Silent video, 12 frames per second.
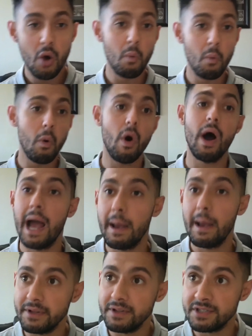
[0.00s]
What
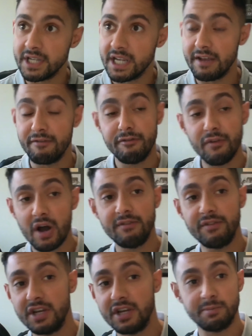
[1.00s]
happens if 5
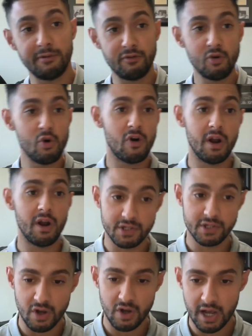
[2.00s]
years before I
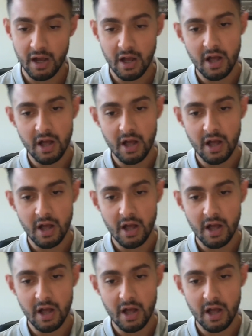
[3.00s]
retire,